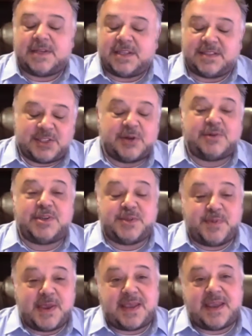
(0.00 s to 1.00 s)
Generally
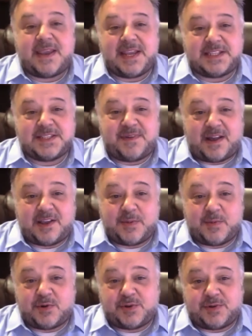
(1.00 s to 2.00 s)
speaking, it's
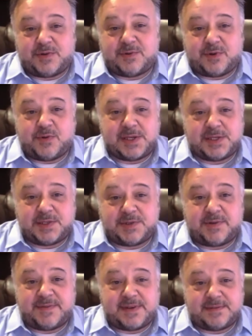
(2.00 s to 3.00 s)
volume or duration
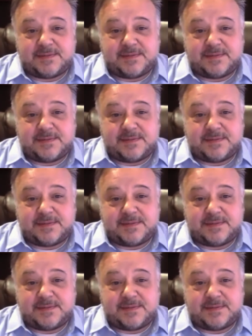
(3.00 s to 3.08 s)
driven.